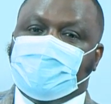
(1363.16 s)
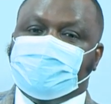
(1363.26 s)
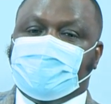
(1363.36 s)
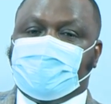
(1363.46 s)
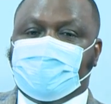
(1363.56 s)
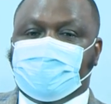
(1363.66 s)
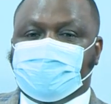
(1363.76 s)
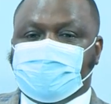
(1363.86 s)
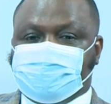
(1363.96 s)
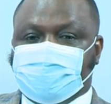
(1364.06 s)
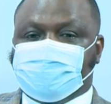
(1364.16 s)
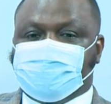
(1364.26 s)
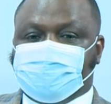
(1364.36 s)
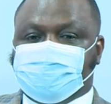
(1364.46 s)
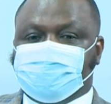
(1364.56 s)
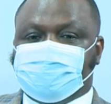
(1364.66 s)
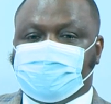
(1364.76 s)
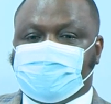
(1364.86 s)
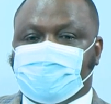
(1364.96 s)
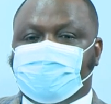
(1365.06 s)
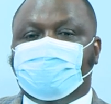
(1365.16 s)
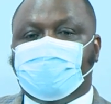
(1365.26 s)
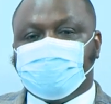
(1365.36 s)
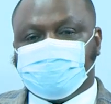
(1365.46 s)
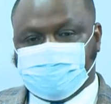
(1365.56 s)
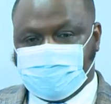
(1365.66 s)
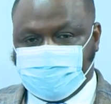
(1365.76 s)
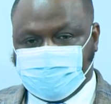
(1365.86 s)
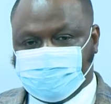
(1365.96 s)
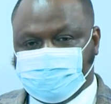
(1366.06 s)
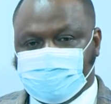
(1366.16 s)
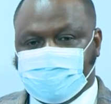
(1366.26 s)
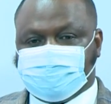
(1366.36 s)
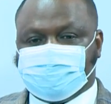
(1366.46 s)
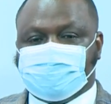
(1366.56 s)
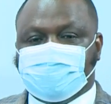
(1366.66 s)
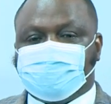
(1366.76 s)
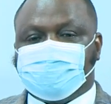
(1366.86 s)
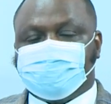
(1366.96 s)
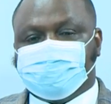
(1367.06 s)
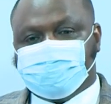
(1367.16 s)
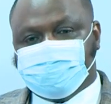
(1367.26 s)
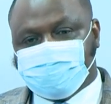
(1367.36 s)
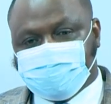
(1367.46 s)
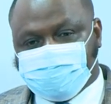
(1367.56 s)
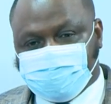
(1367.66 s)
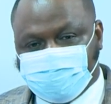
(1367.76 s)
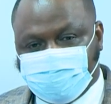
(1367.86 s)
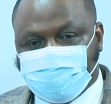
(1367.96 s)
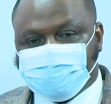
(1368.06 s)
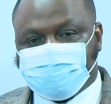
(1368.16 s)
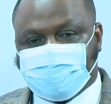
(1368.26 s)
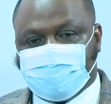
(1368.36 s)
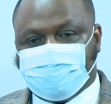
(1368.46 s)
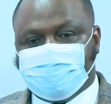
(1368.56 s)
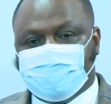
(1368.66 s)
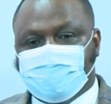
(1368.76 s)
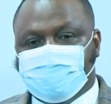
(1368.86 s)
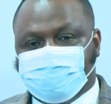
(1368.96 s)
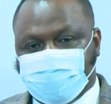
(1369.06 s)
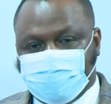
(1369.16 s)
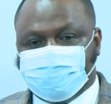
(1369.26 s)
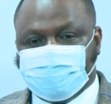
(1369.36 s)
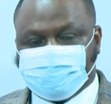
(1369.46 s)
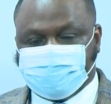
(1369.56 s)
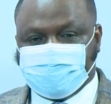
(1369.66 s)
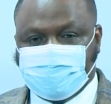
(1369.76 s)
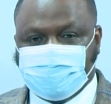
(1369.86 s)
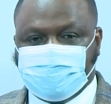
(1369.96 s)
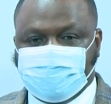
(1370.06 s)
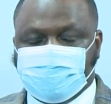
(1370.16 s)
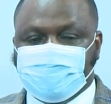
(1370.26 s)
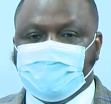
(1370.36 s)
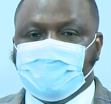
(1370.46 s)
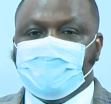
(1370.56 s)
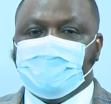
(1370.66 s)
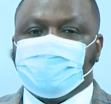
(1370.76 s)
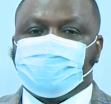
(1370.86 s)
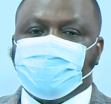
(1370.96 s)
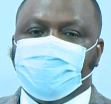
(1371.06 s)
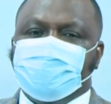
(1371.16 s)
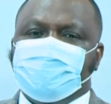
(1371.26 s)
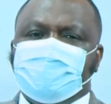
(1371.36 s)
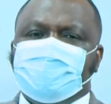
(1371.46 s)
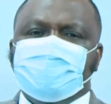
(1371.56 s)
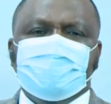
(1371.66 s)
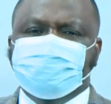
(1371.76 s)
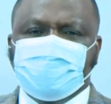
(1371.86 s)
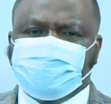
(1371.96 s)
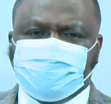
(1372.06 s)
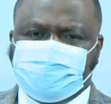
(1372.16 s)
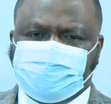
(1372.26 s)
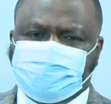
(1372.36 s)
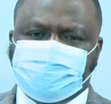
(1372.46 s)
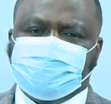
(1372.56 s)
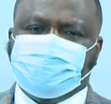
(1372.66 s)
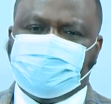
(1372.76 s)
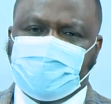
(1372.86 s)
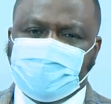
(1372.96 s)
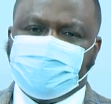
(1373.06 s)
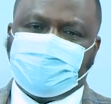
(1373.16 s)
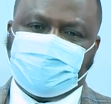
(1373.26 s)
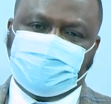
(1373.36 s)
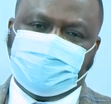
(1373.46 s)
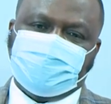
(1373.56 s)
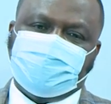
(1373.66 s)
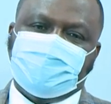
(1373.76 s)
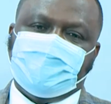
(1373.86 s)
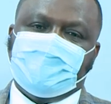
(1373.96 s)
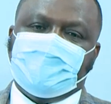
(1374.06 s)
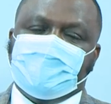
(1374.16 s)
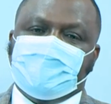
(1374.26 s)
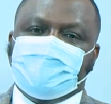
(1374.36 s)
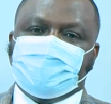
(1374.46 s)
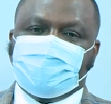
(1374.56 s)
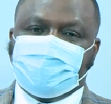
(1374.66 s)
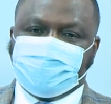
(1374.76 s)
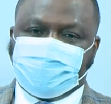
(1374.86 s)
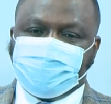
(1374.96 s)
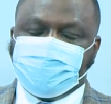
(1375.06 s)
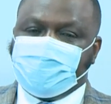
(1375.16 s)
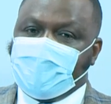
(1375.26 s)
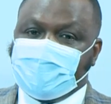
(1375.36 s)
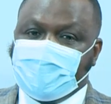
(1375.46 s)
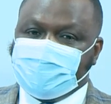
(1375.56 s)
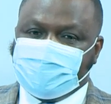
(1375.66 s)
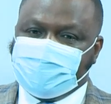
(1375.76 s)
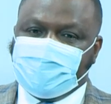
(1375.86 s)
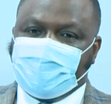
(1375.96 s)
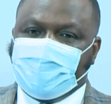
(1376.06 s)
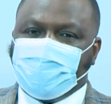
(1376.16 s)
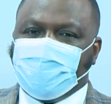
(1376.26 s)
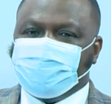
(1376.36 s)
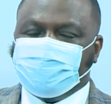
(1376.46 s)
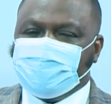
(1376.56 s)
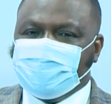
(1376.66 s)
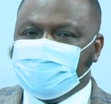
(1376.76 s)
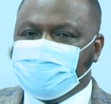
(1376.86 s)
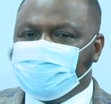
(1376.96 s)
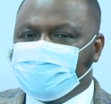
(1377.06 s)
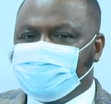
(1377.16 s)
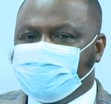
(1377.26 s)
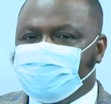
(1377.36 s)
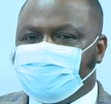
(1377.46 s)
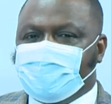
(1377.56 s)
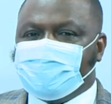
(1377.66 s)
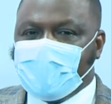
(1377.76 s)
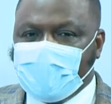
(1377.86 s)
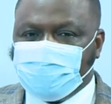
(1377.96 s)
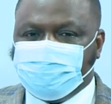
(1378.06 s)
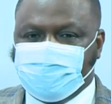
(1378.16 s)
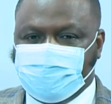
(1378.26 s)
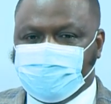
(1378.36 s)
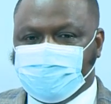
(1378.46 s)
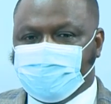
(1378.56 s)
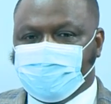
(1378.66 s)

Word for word: and there are other tests you do that are functional, that tend to look into the functional problems of the kidney. So, imaging generally gives you an idea of the anatomy,